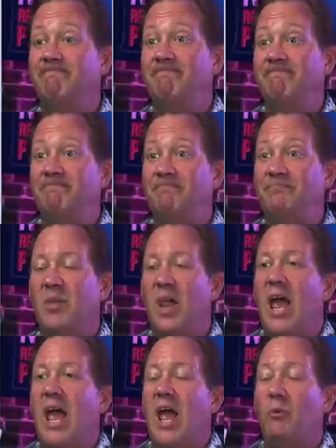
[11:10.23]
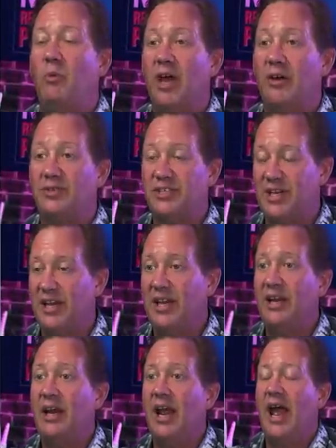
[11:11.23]
And we have
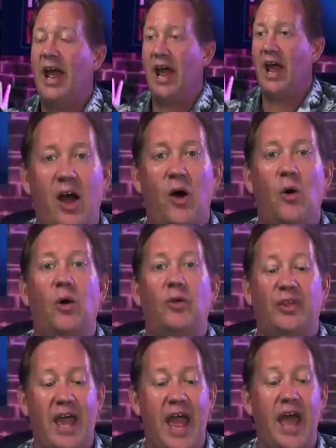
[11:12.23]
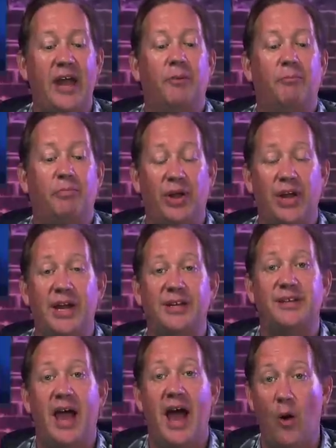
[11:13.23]
seen how that
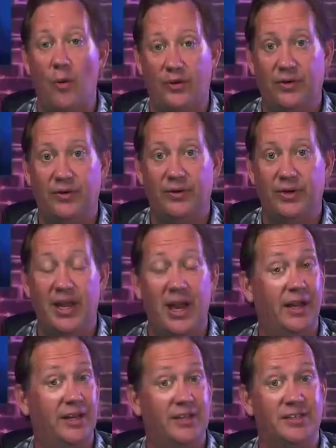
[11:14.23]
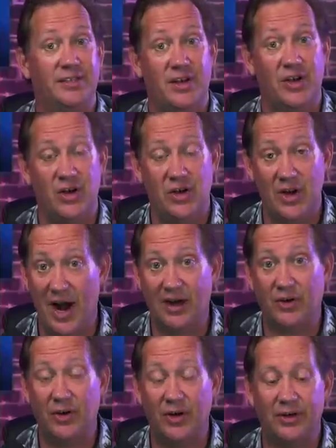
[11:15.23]
plays out, and it is
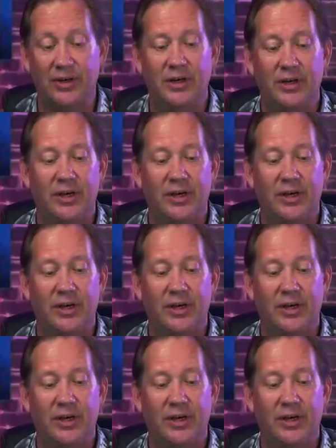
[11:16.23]
not good.